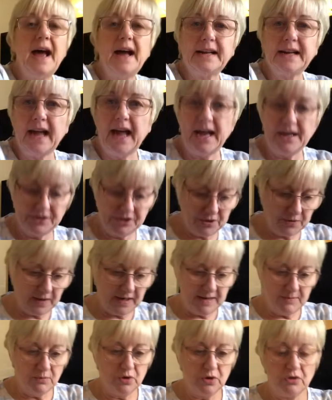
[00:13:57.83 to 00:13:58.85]
I can't do
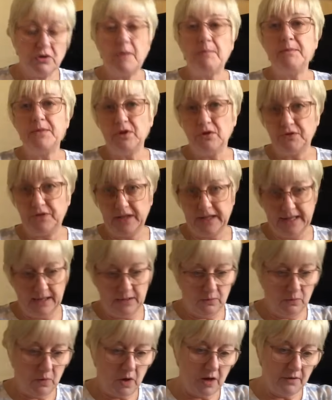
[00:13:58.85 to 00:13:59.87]
any more on my other
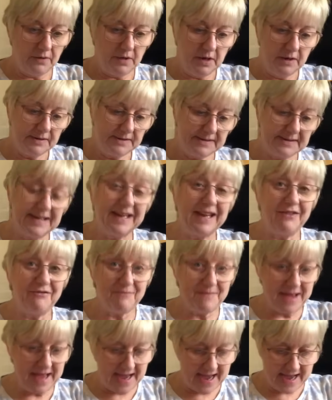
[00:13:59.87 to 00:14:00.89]
little one to give
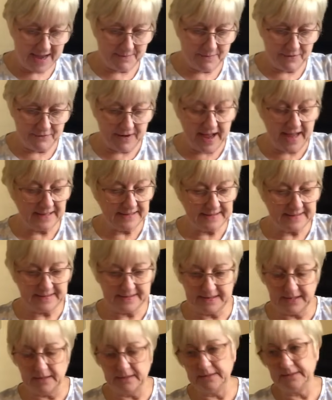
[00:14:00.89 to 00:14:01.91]
my arm a
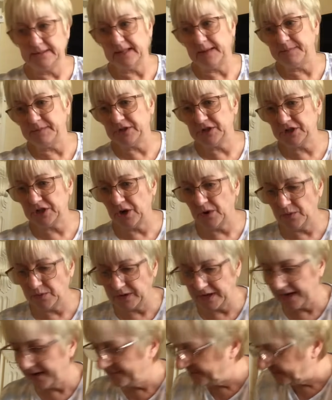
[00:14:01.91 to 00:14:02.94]
rest. Let me show you.